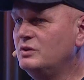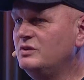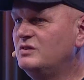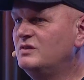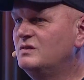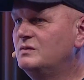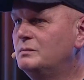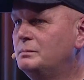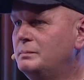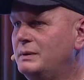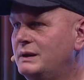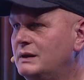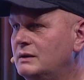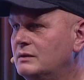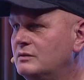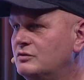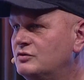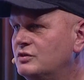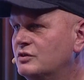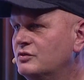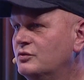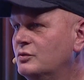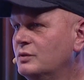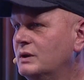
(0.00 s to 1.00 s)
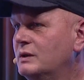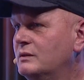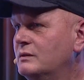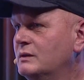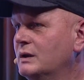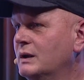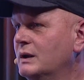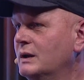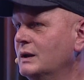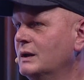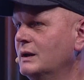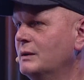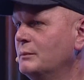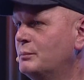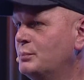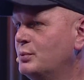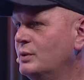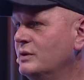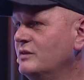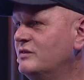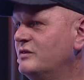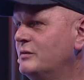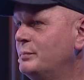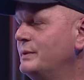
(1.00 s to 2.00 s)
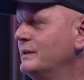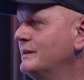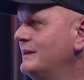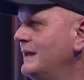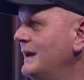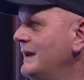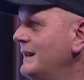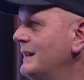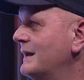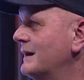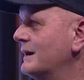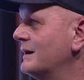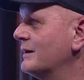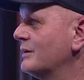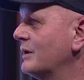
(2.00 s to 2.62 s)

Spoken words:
spend just to get principal data